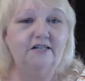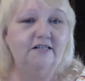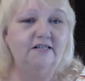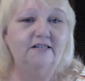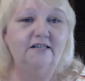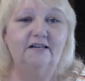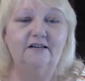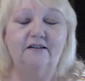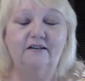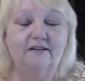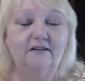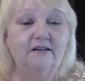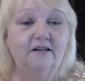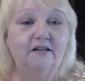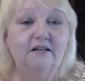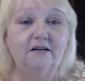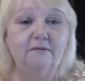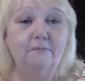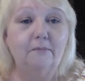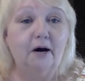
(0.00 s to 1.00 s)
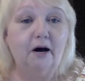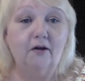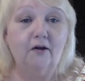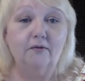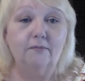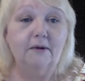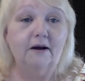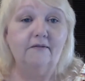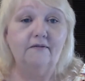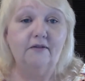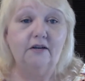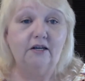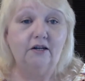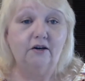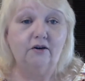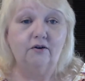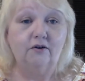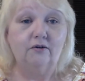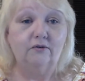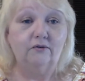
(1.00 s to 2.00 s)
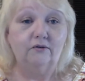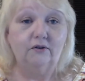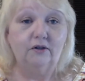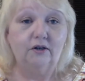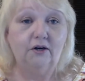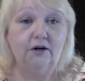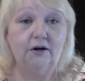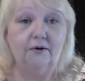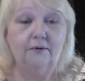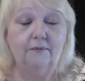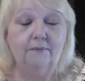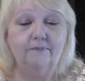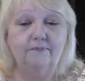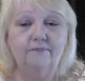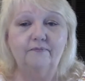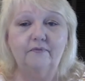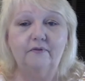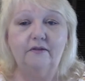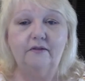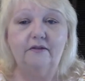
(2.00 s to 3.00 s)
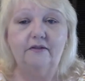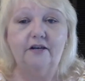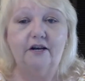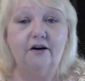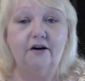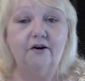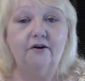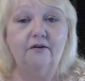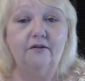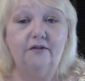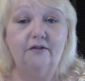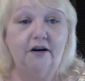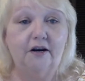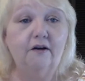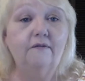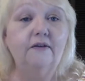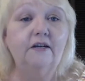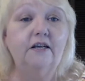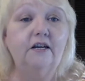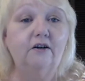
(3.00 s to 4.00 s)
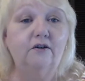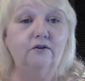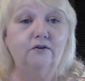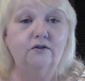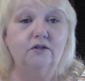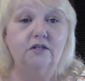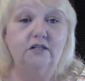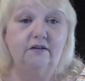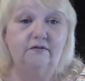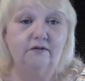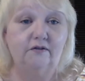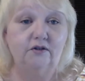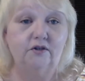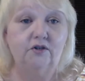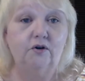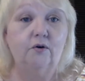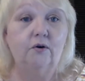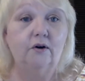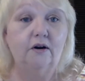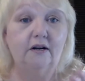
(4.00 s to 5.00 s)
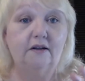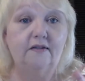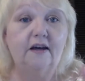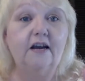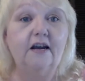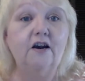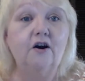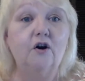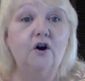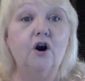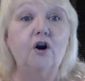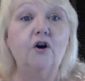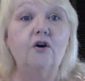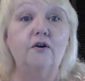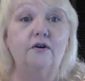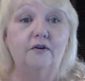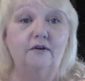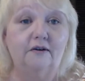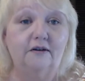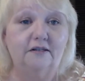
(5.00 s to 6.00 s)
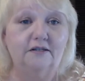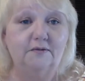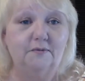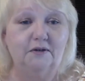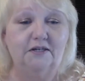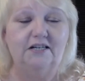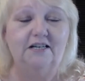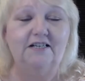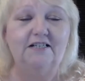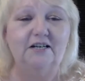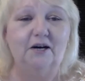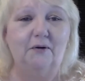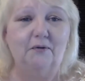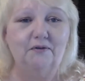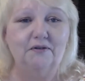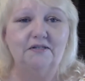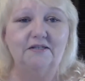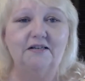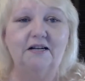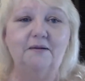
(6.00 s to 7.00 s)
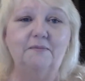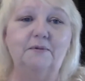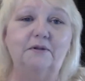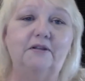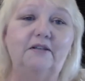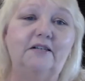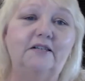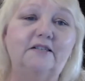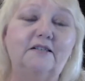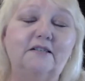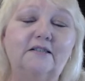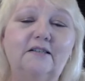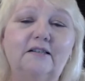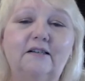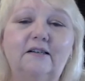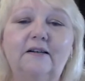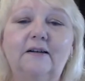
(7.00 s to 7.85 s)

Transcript: He said, it didn't bother my vehicle, Their vehicle's a different story. They are hurting, is what he told the state police.